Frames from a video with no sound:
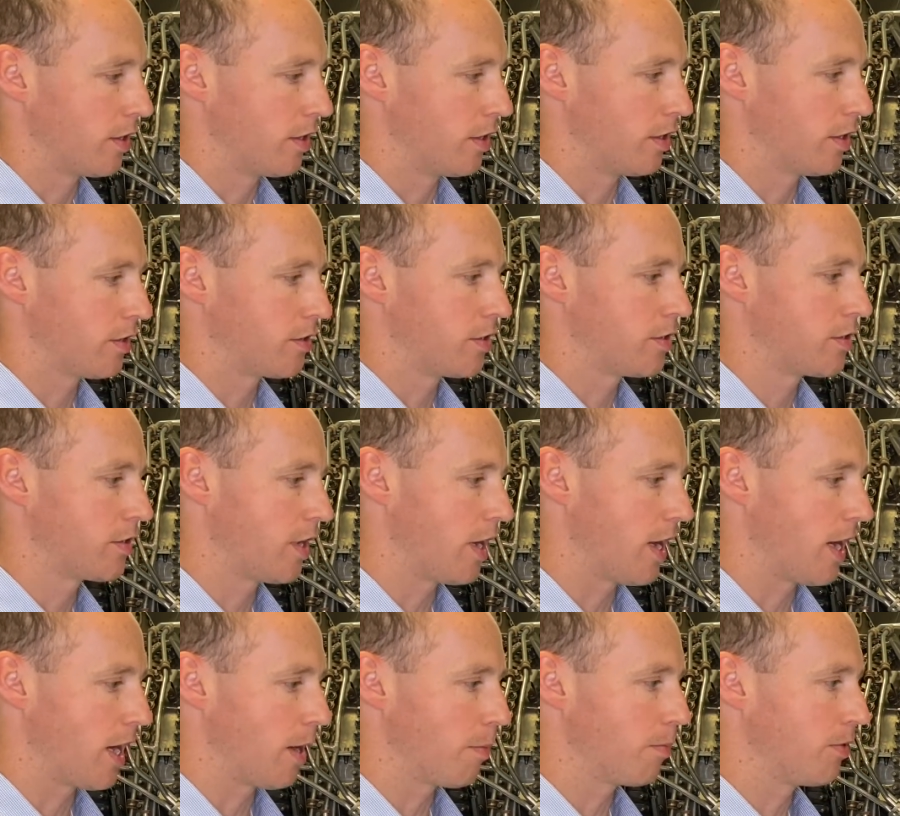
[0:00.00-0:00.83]
This is an
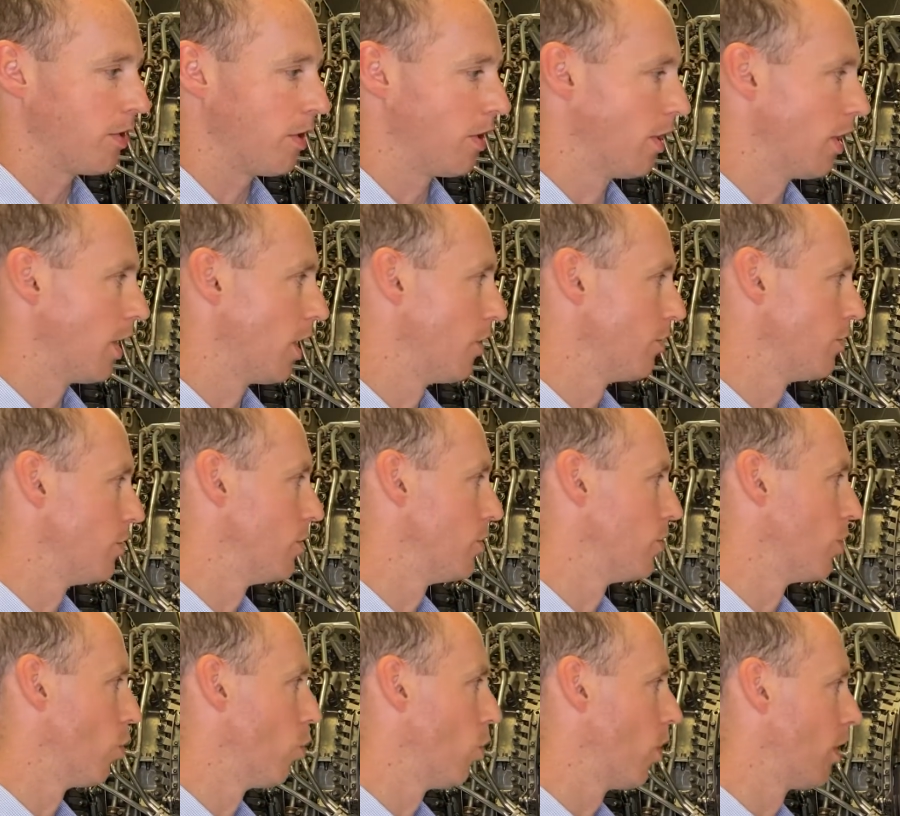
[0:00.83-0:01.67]
app that allows you
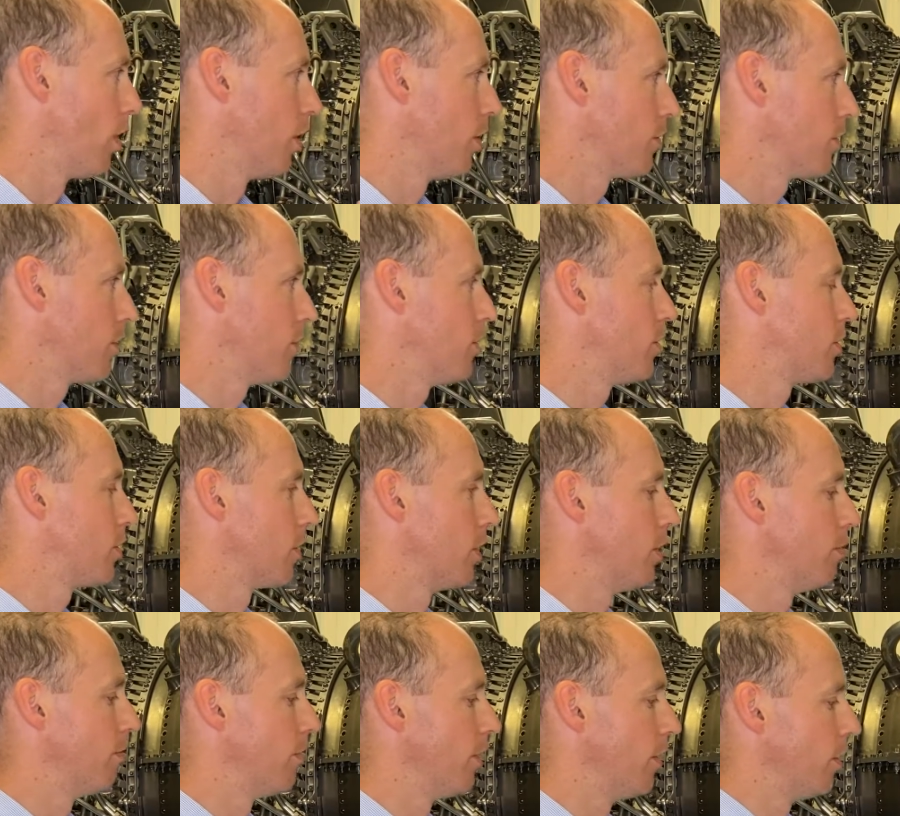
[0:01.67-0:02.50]
to wirelessly
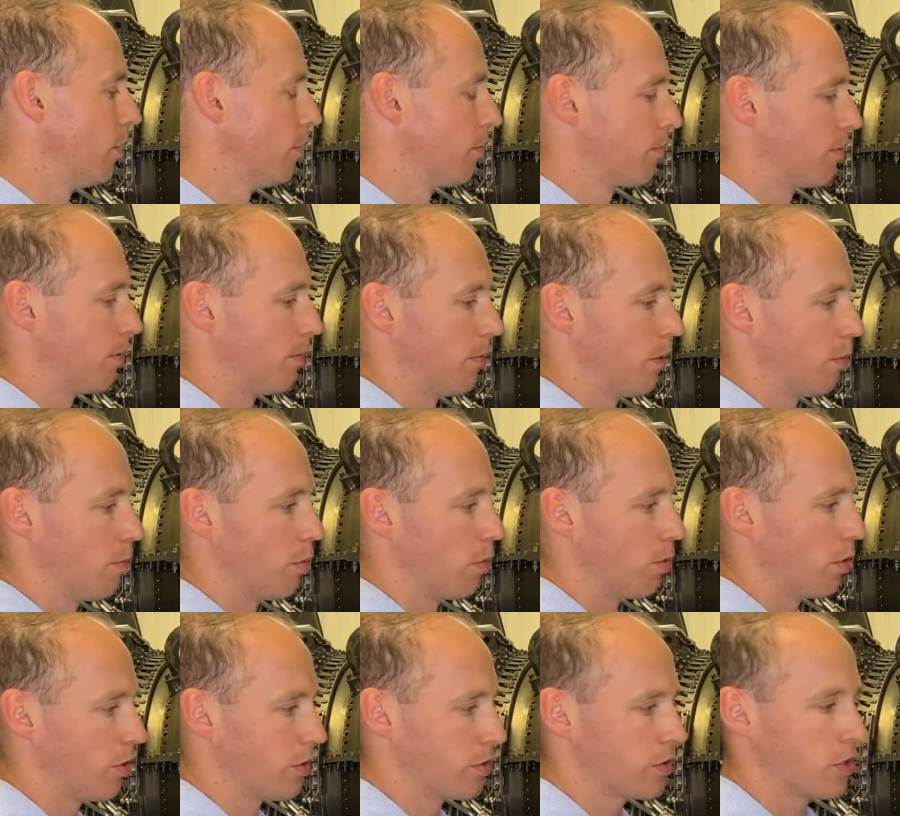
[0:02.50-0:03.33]
stream video from the
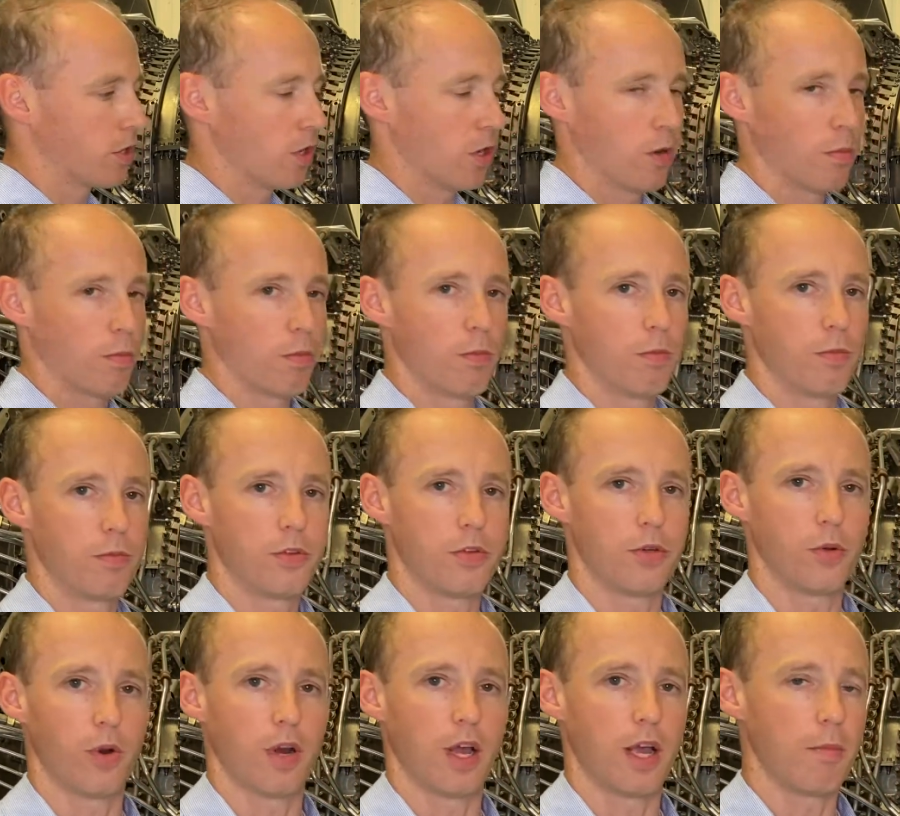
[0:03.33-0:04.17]
borescope
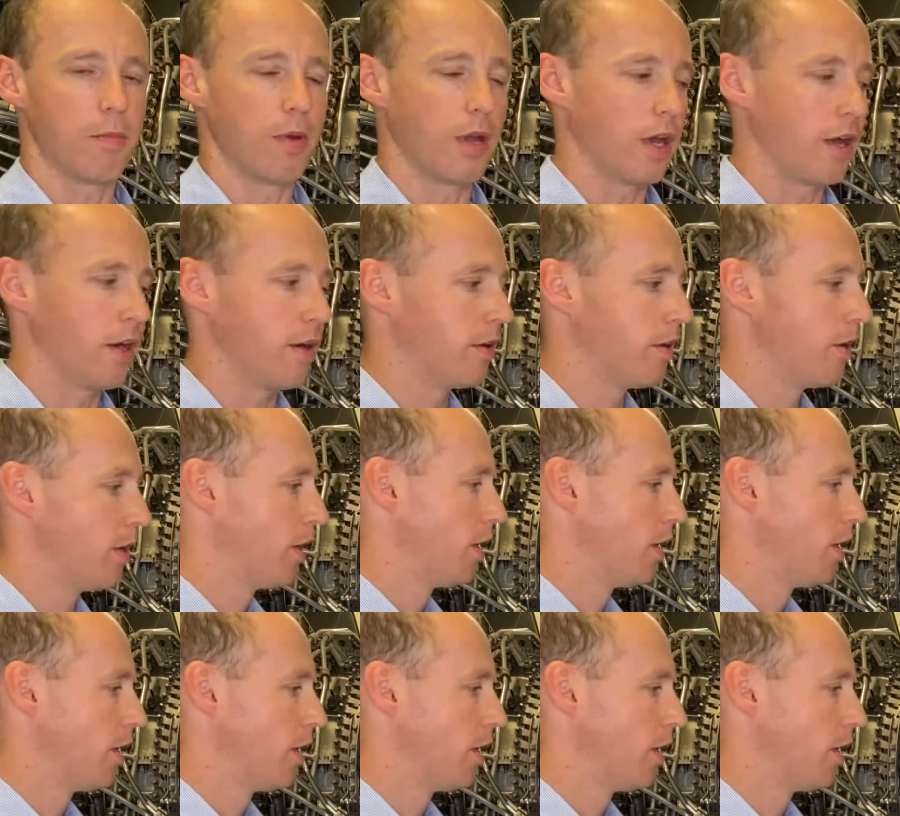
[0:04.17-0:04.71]
to an iPad.